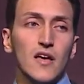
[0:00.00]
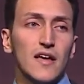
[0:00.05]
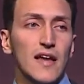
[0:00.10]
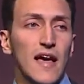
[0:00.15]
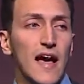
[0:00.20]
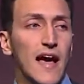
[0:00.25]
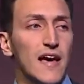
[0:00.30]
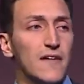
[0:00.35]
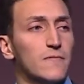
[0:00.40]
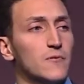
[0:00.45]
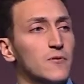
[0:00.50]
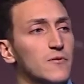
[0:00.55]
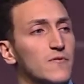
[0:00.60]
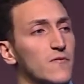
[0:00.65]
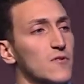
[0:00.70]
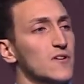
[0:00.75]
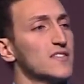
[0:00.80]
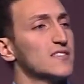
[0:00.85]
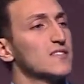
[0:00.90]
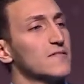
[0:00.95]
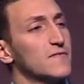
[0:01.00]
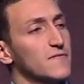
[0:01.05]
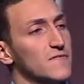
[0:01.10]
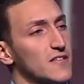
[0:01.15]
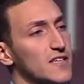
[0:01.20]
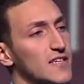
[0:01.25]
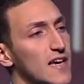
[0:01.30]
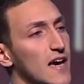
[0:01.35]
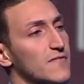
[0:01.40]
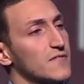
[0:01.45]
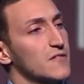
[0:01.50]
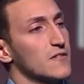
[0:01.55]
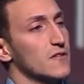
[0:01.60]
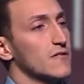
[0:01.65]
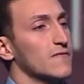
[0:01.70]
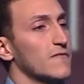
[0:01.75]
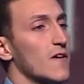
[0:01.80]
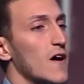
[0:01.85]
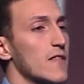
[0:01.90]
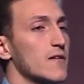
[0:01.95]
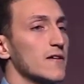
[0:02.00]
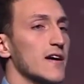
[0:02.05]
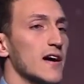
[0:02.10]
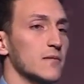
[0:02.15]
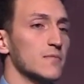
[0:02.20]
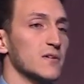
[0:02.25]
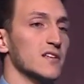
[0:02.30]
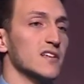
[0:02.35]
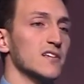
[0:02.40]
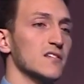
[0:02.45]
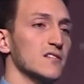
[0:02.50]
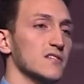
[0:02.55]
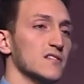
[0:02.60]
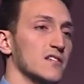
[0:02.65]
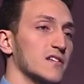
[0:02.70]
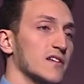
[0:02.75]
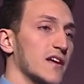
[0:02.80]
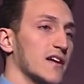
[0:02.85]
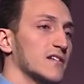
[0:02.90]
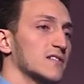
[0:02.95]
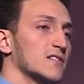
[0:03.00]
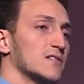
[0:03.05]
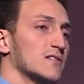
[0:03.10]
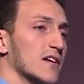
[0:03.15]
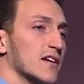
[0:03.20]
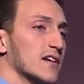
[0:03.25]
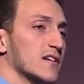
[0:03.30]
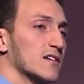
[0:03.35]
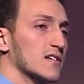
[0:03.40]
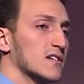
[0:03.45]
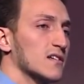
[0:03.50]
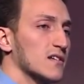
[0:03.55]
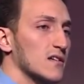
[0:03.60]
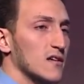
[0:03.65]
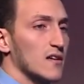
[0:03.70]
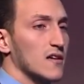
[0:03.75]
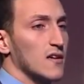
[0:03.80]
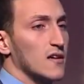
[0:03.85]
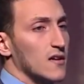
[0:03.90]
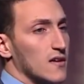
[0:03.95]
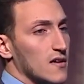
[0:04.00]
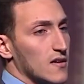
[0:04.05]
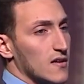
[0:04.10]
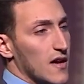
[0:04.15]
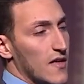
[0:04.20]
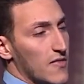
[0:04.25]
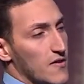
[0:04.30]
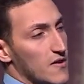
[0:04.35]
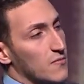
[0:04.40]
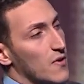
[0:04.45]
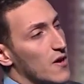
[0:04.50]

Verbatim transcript: and had been forced to flee after their father had been killed in an airstrike and